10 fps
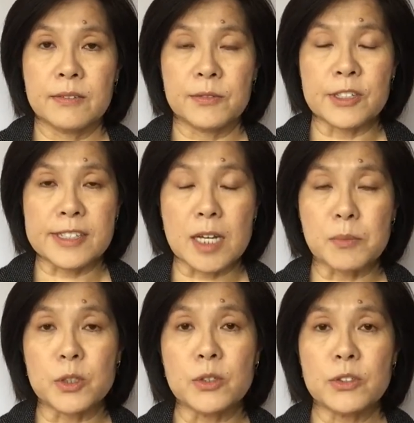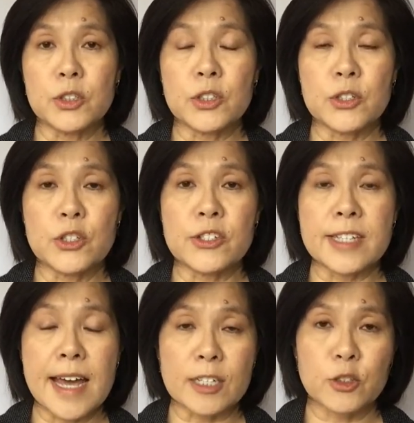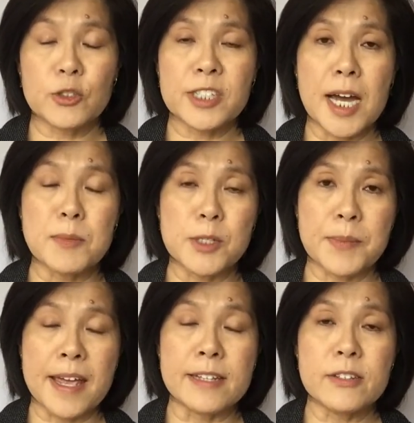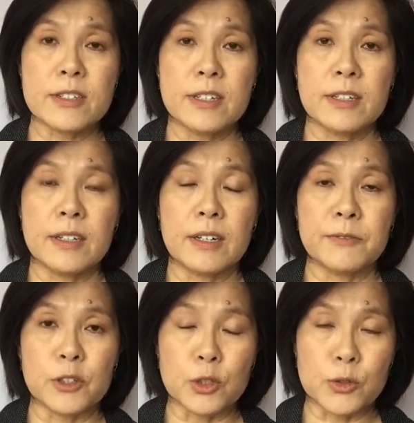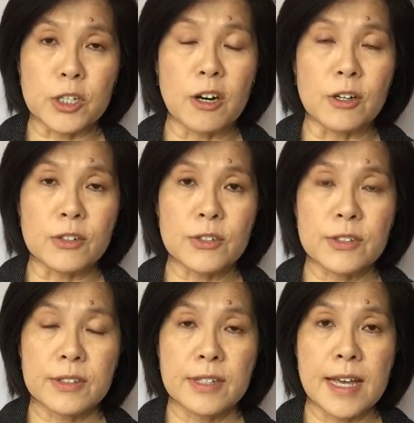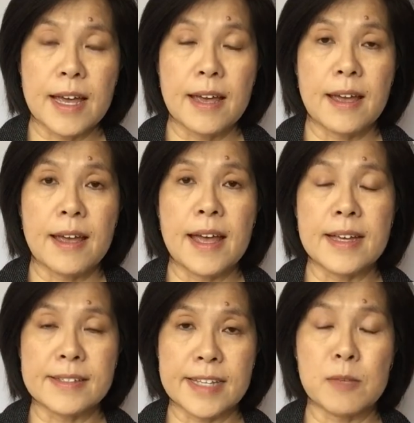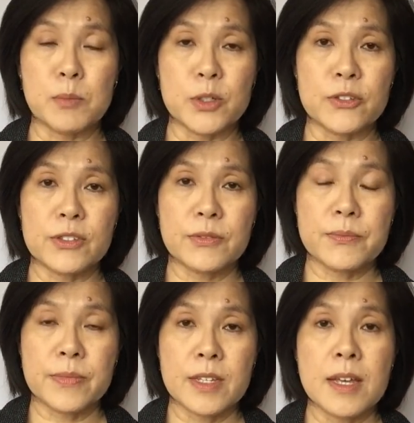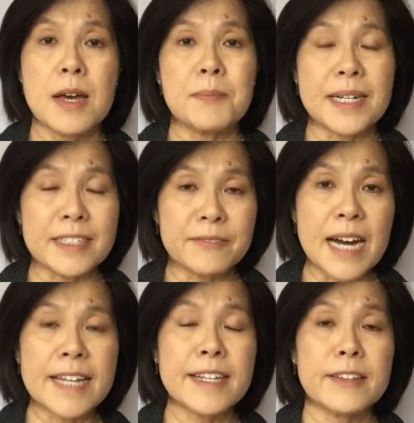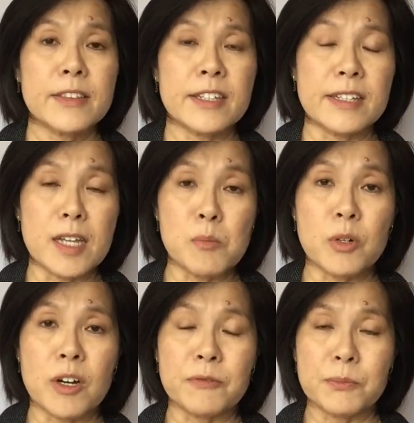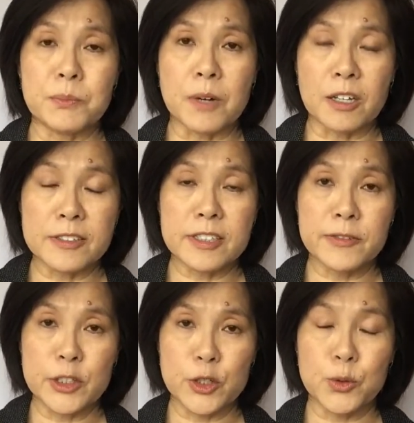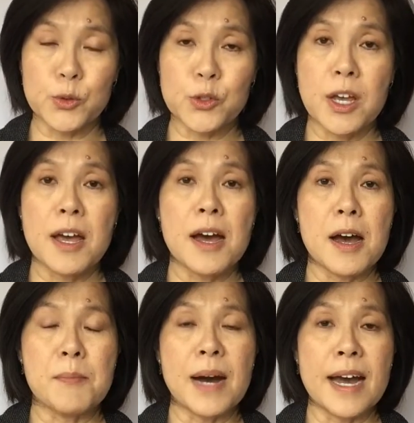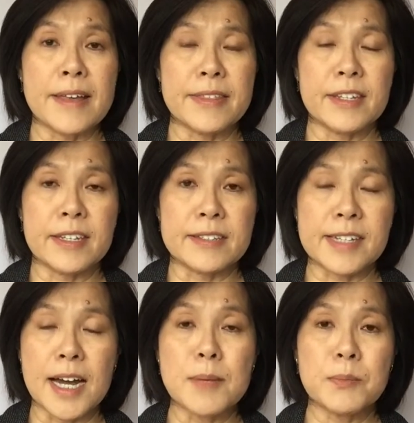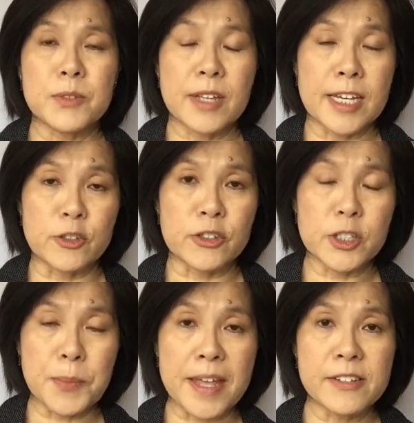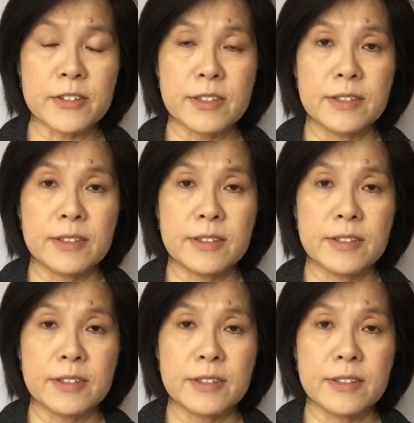For example, you could use the actual time spent for those calls as input. By dividing the number of policy renewals by the time agent spent,